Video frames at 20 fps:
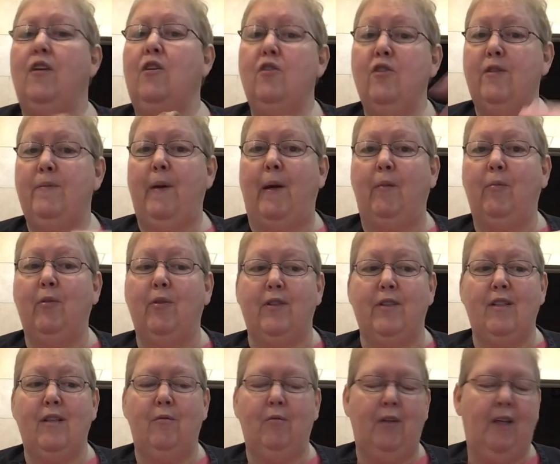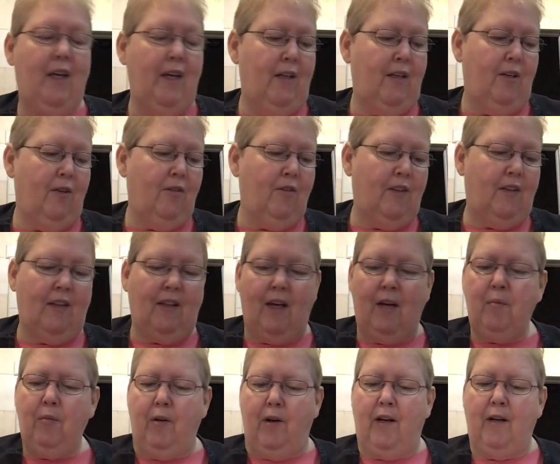newspapers that we get here at the
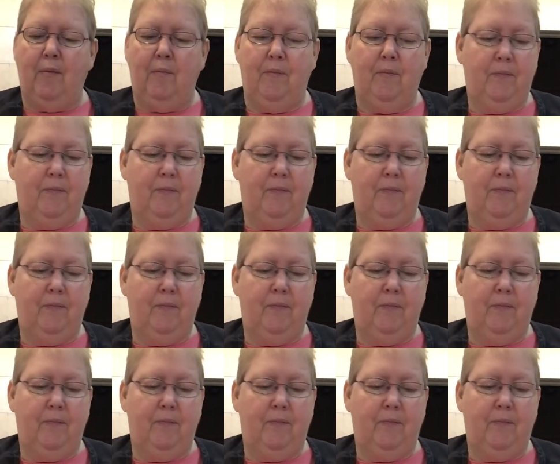library.